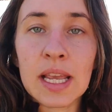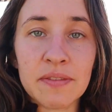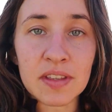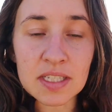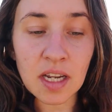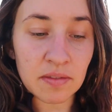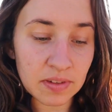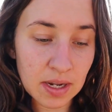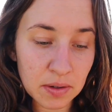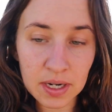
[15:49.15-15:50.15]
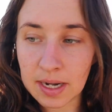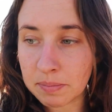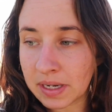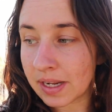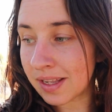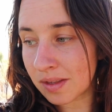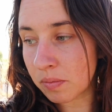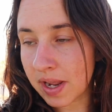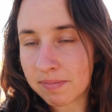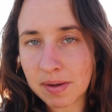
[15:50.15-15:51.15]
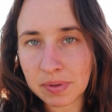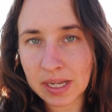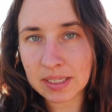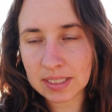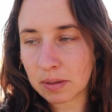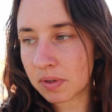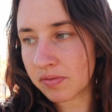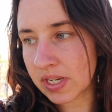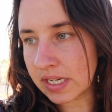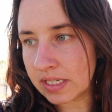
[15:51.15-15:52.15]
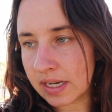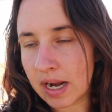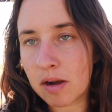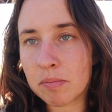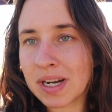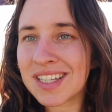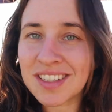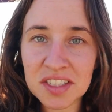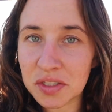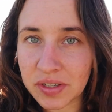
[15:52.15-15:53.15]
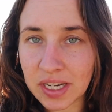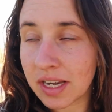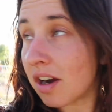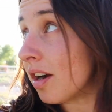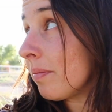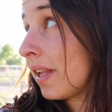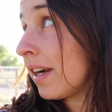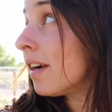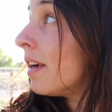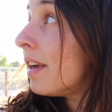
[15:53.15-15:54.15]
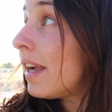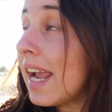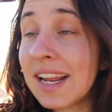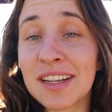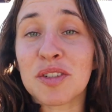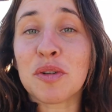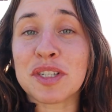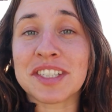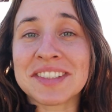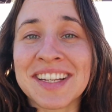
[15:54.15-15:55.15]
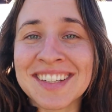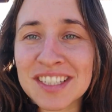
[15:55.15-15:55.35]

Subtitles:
If the sunflower had been in the way of my plants, I would have taken it out, but it's not doing any harm there, and it's gorgeous,